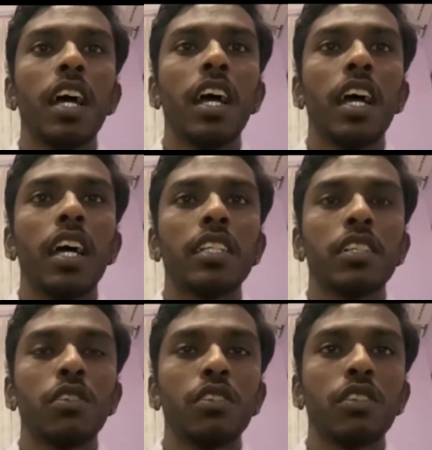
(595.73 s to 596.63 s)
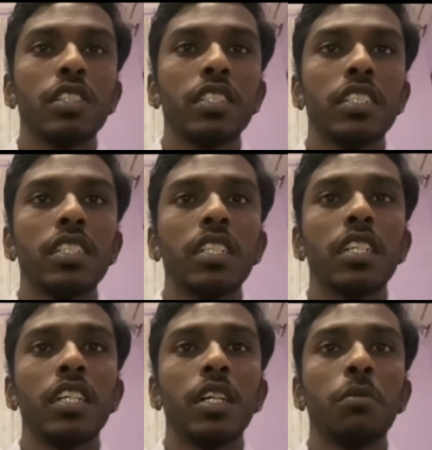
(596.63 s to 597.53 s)
As a conclusion,
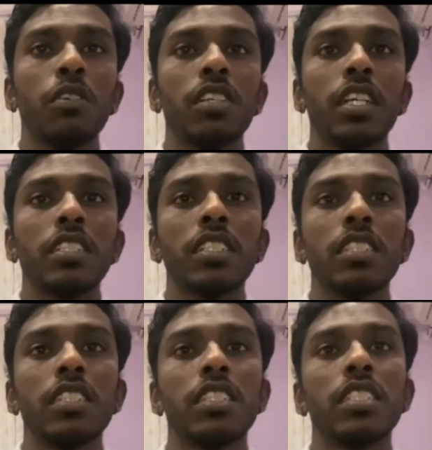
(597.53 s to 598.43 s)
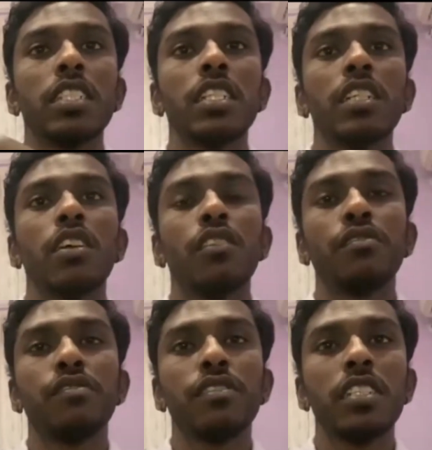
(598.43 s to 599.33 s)
about the necessity of
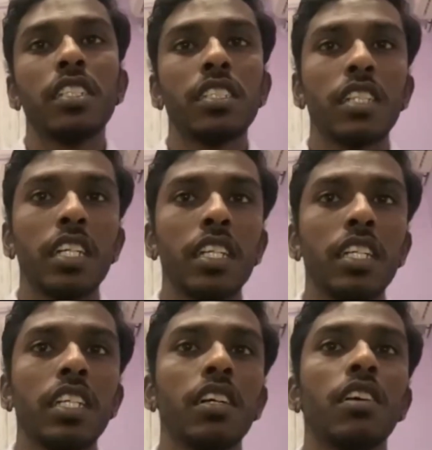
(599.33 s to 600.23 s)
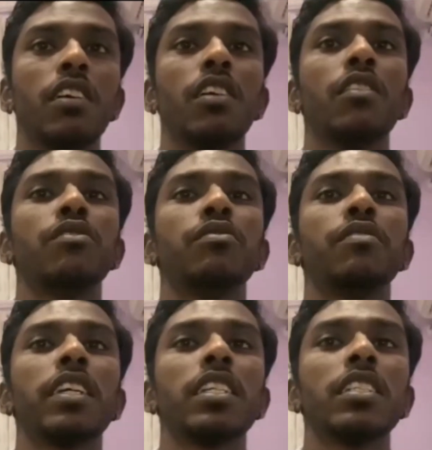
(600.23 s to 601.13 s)
further study of
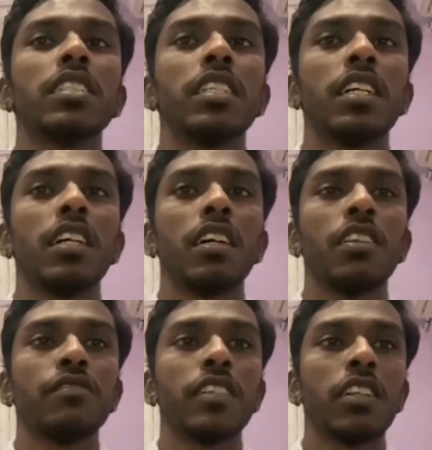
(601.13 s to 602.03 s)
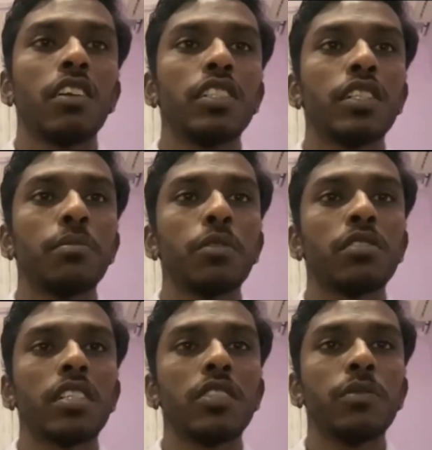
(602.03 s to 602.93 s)
factors of technological process which